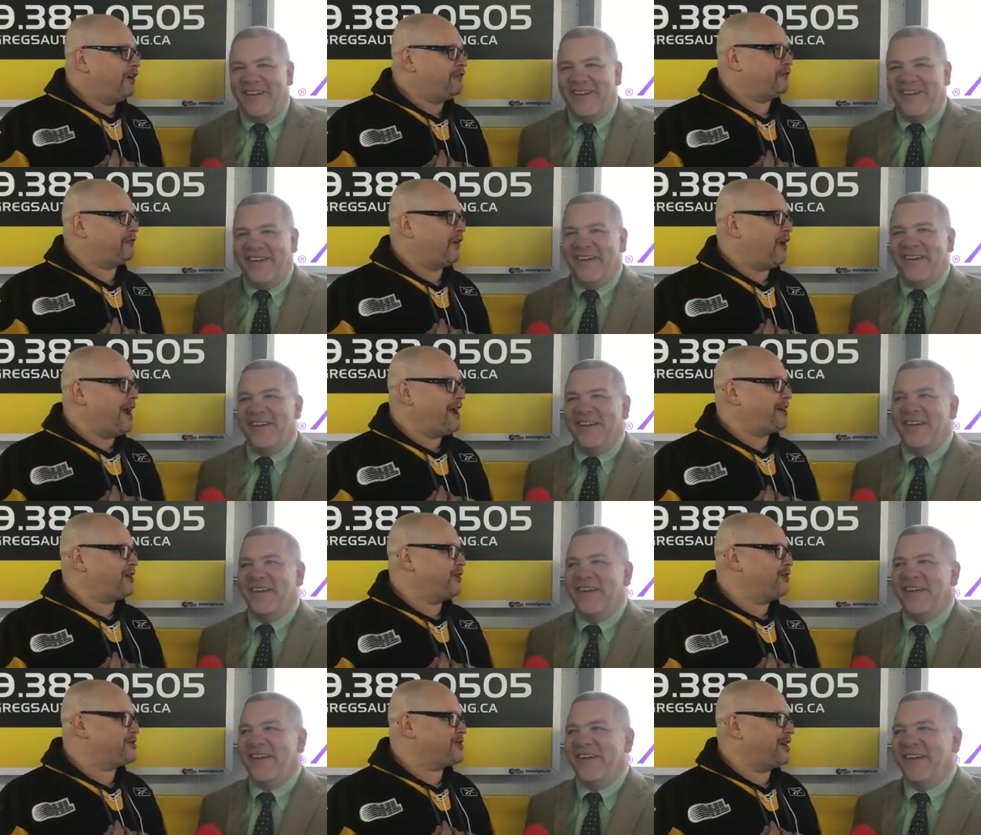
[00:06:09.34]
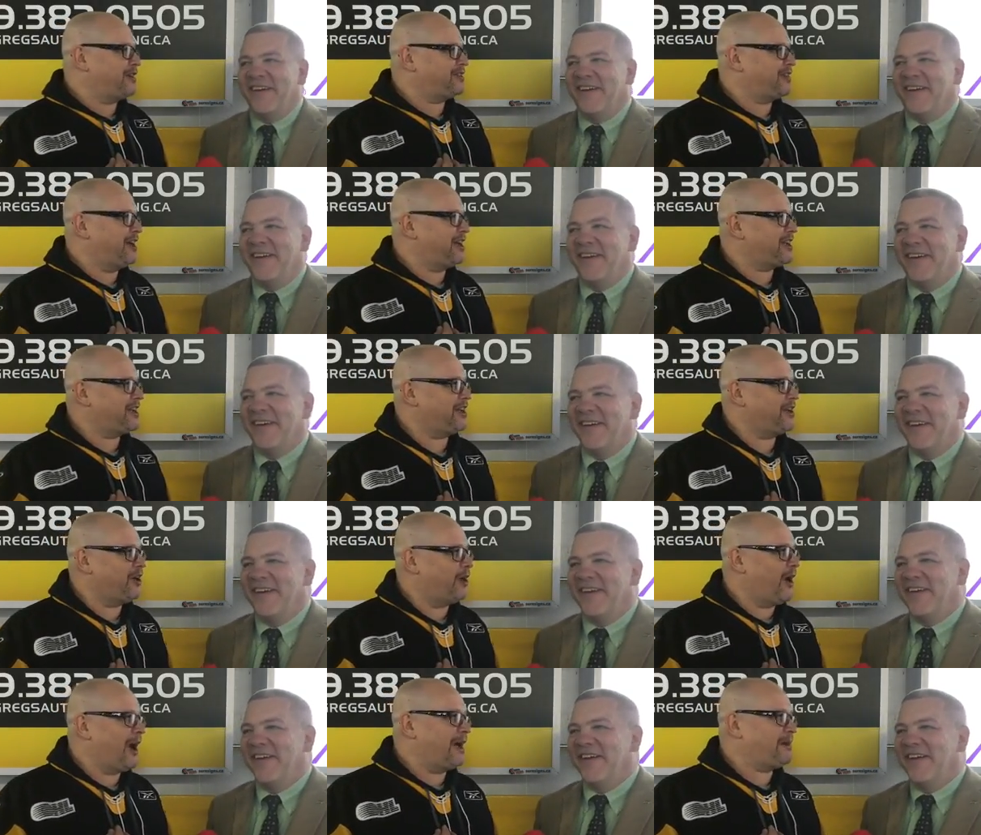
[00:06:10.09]
Speaker 1: of Francos, I
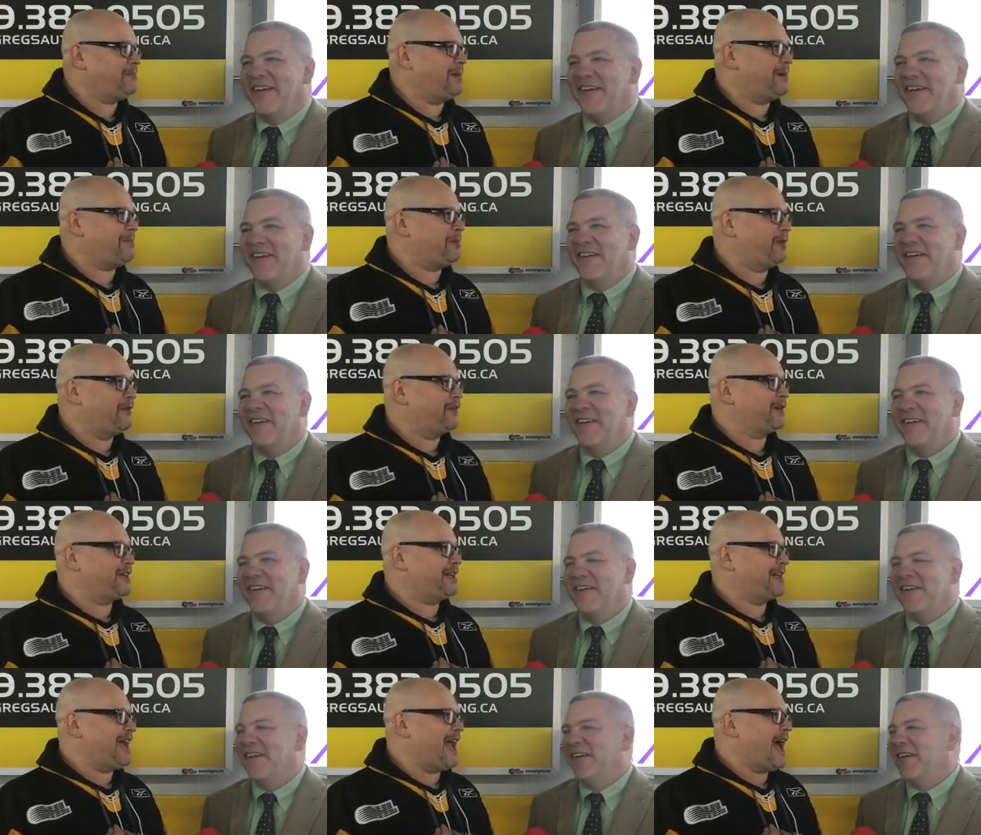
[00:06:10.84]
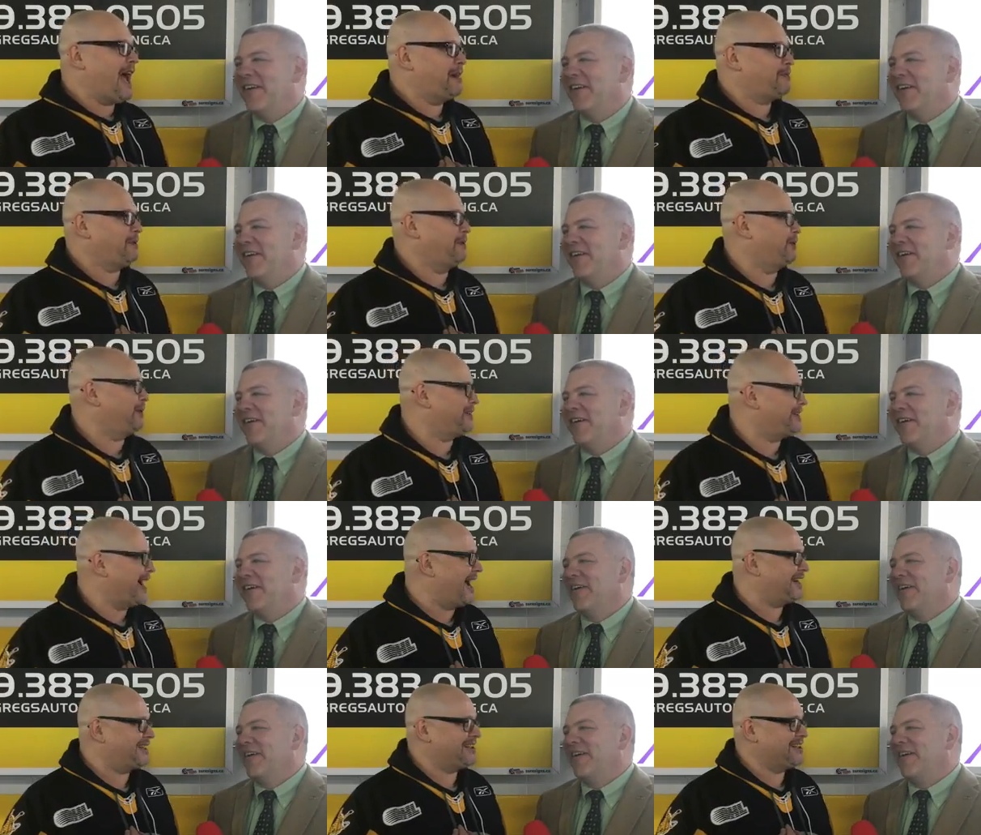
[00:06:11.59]
think you know I'd be perfectly happy
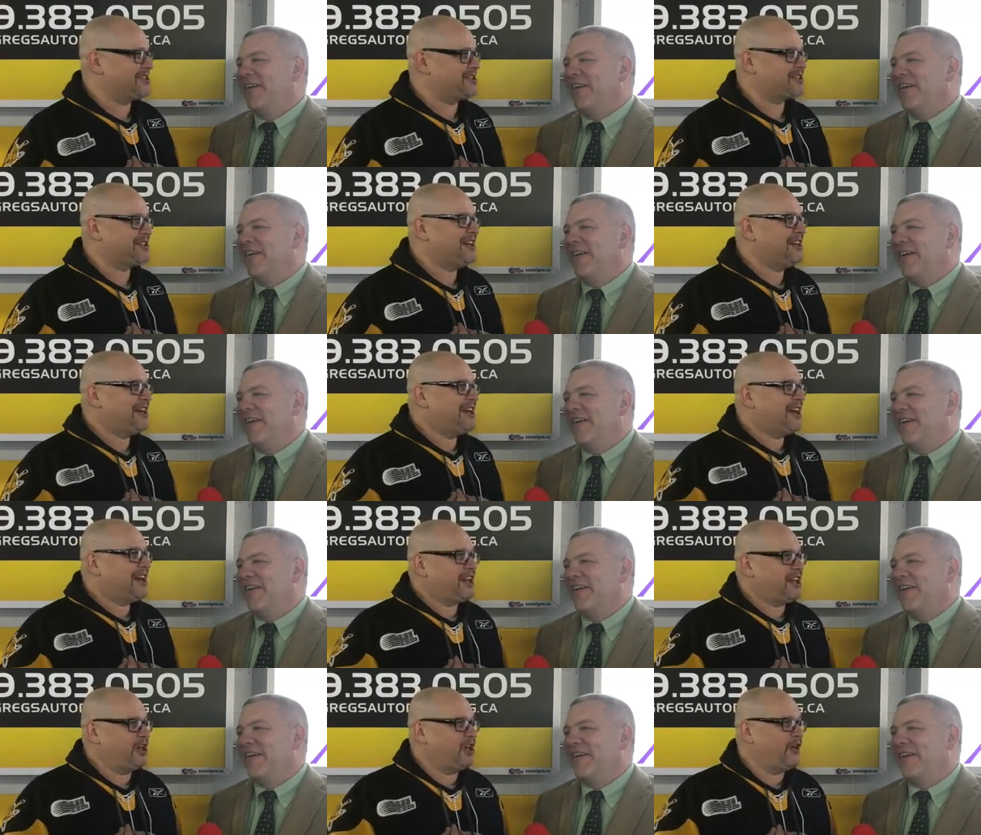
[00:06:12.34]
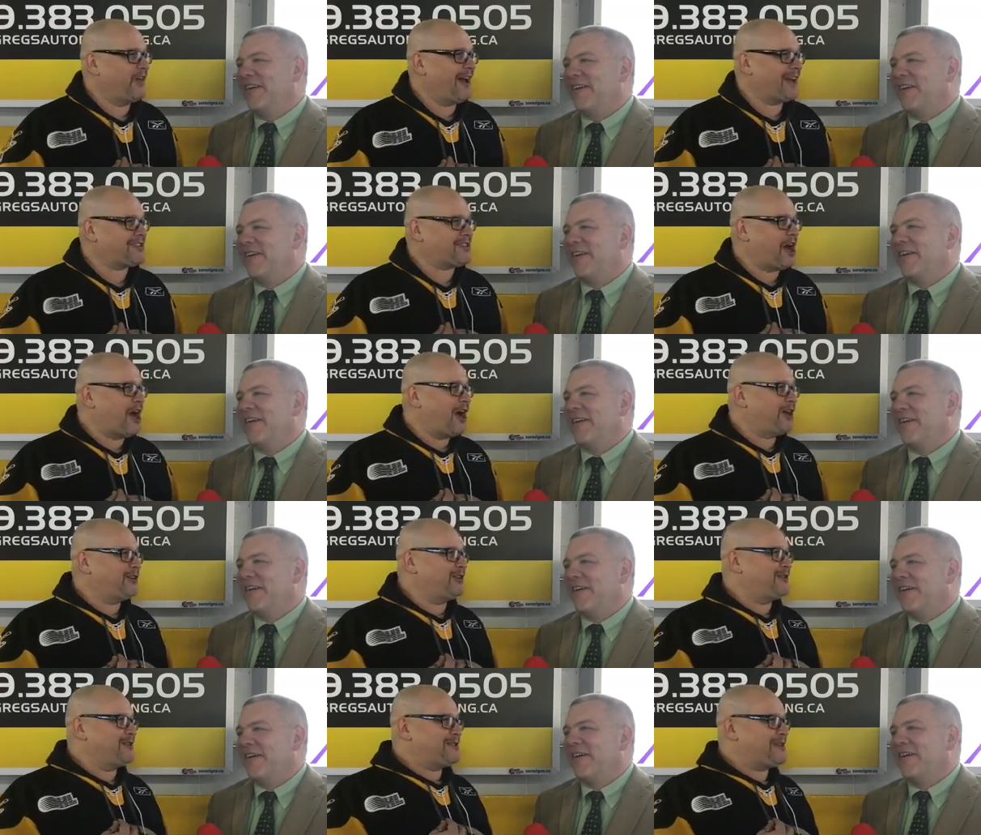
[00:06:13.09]
with that because you know that's
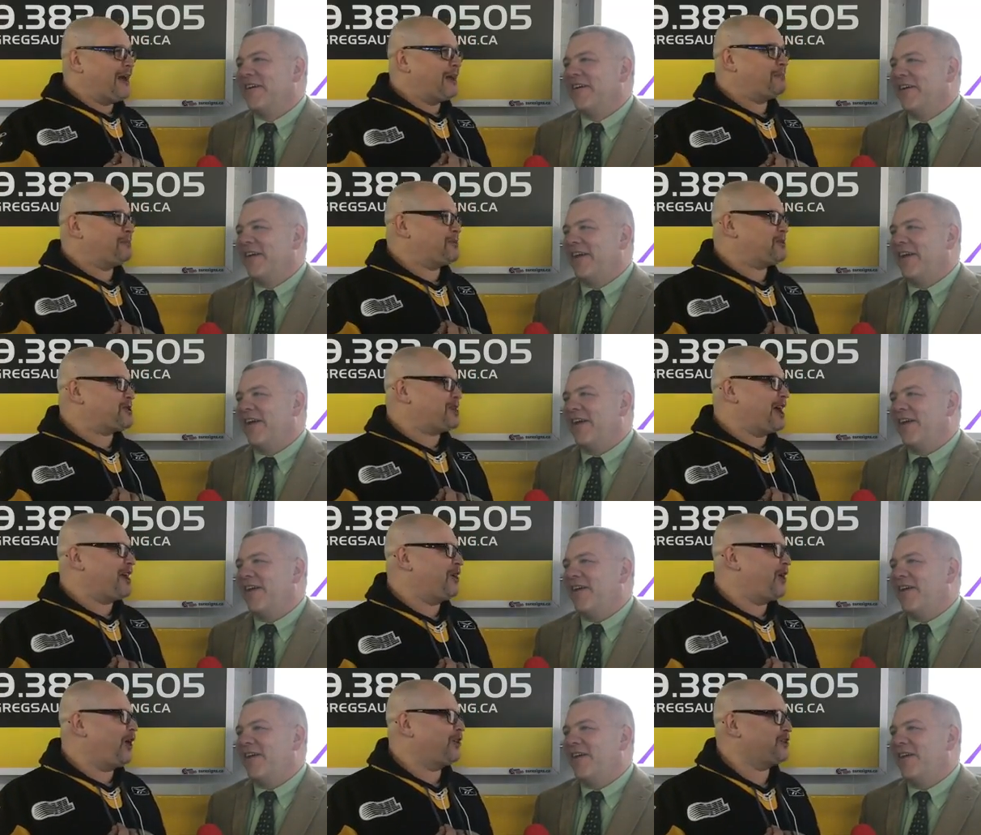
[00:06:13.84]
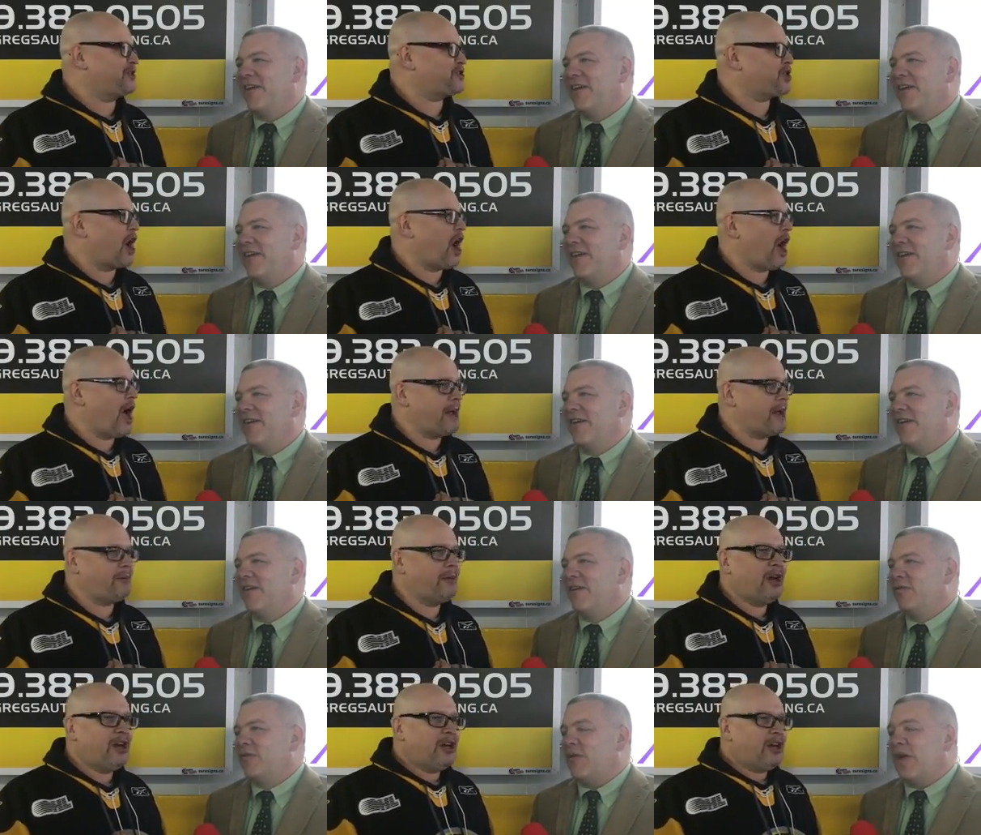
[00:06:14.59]
110 percent all the
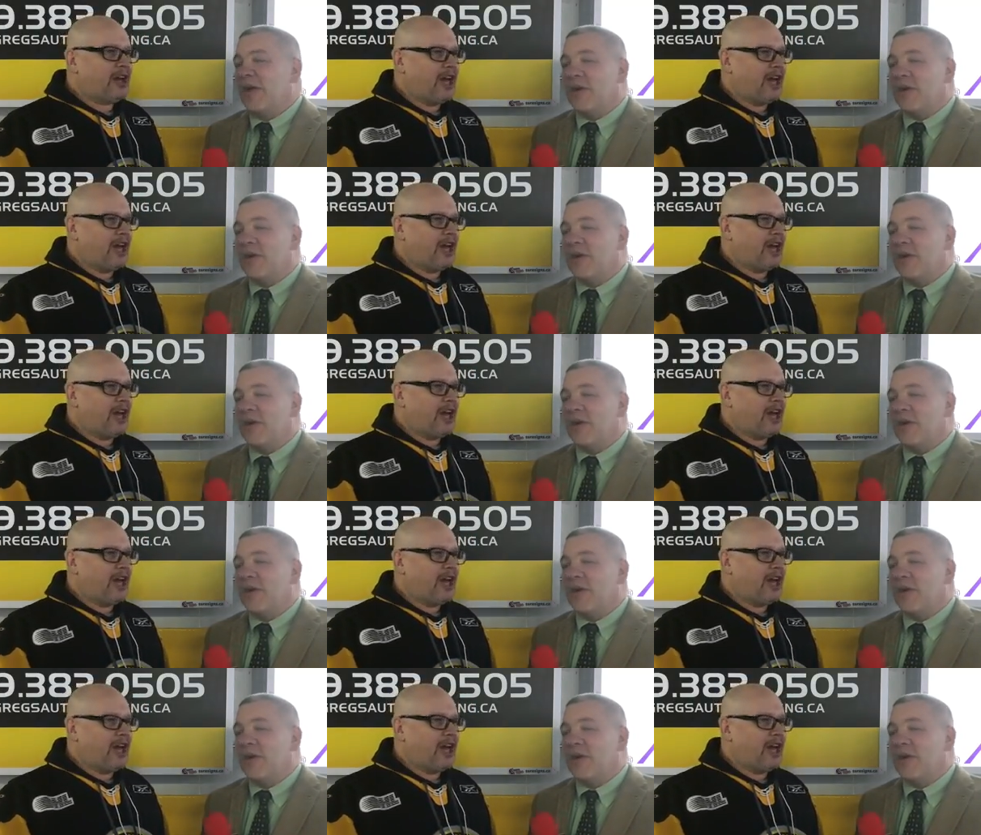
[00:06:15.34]
time.